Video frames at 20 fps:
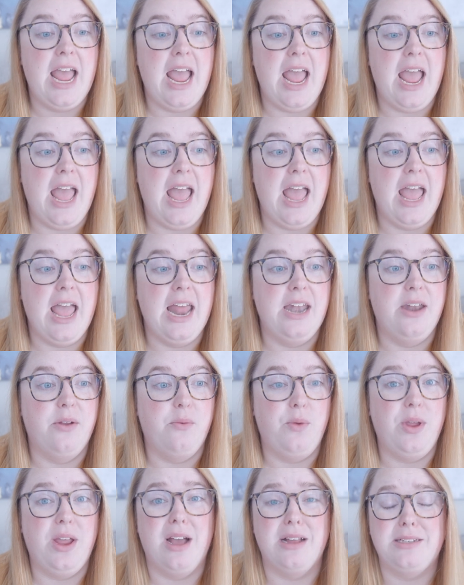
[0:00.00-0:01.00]
and
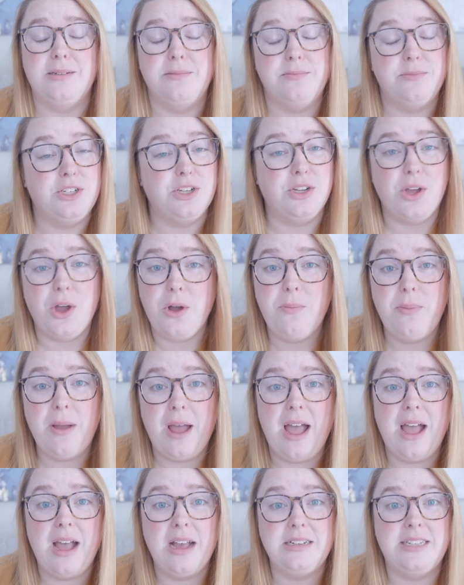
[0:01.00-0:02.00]
we got some to-go
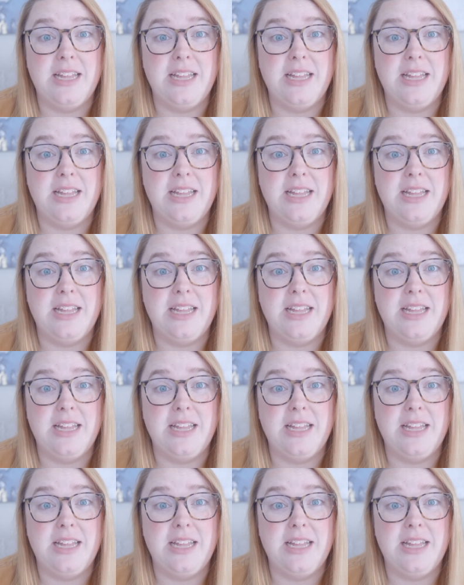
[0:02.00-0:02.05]
bags.